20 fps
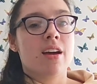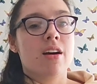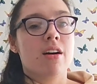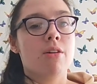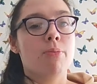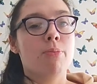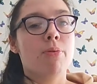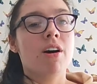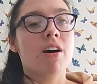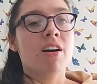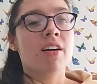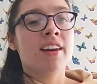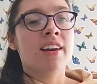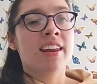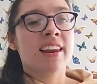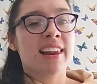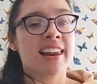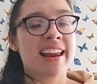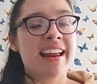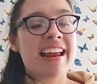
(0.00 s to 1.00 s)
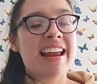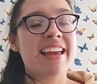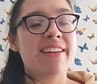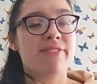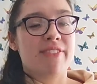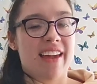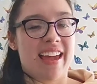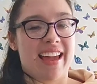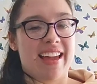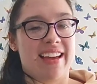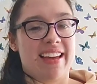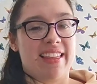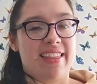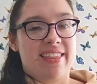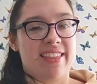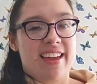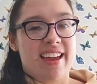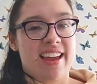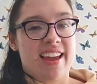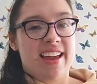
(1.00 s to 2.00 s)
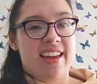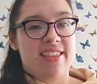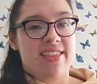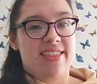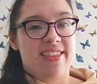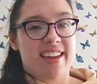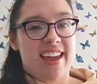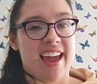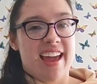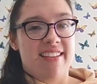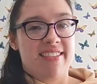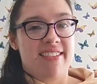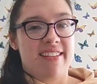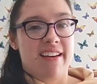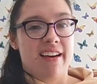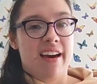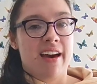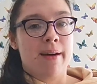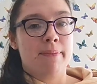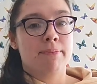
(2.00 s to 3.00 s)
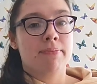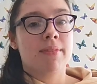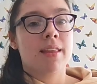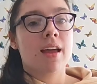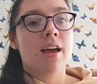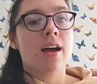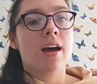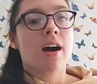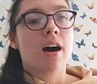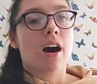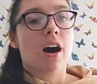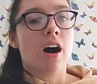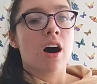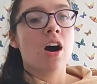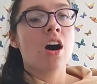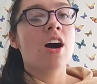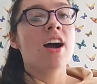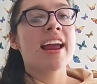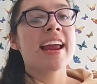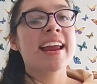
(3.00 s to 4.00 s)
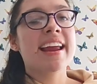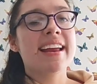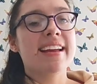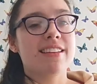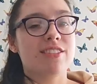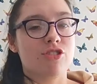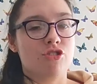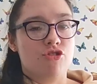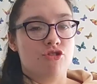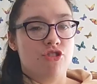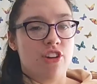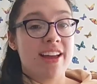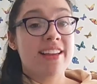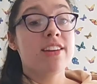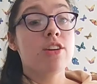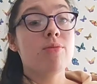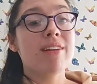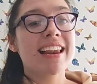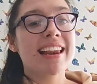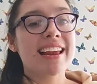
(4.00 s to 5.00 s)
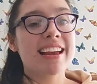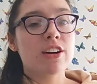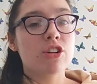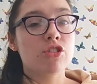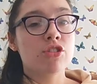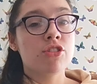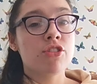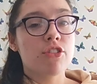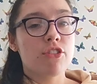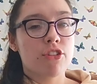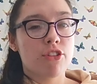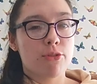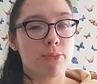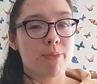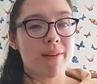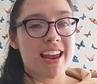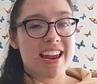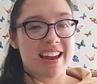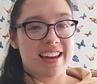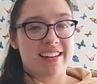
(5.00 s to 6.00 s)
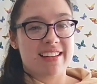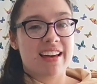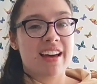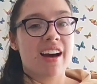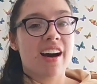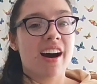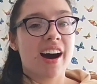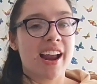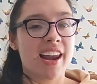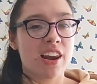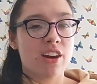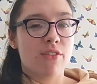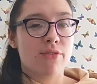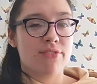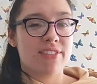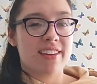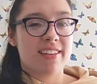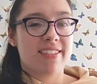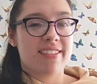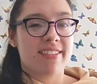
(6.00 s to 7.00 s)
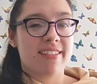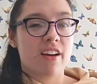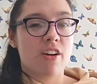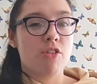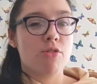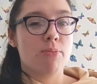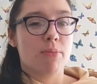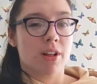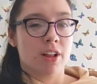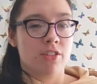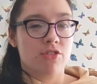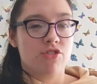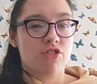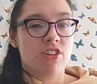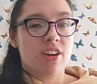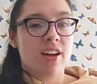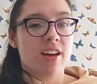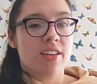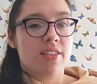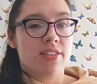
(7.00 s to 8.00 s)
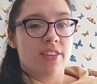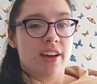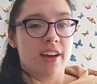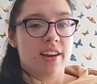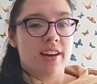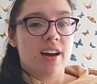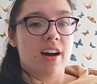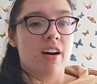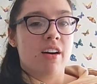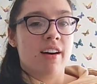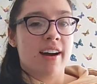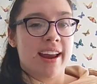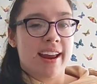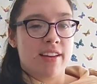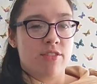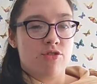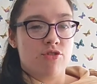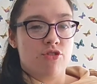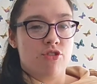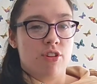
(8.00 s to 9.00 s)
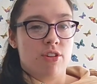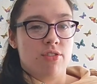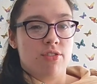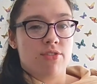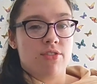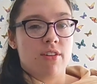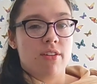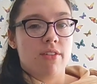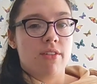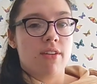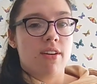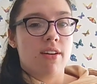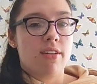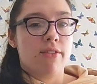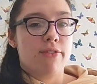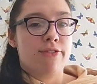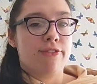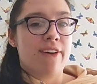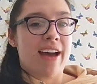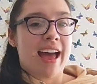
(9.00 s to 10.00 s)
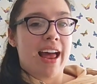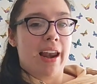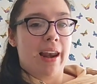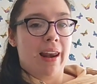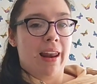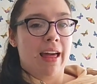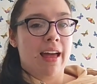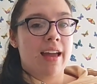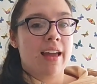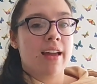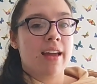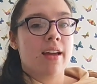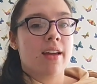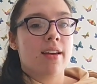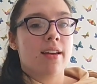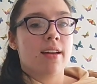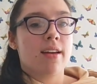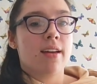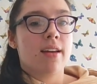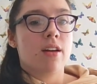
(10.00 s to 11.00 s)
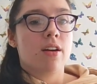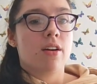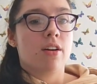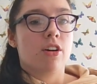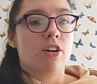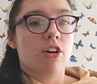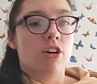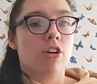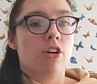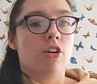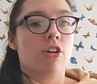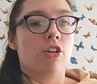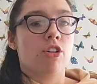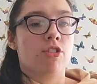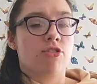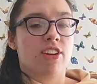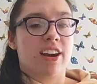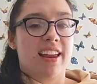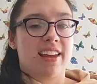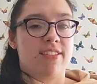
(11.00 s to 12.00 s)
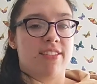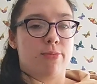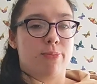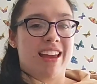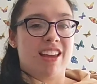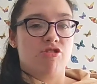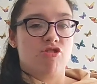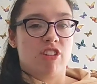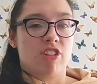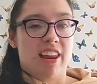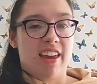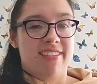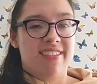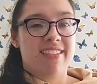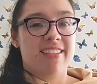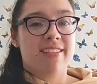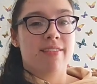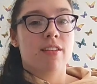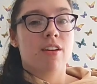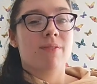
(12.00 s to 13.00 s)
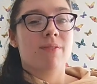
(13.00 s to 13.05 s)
upon leaving the theatre, I genuinely couldn't speak. I loved it so much that I had just fell utterly speechless.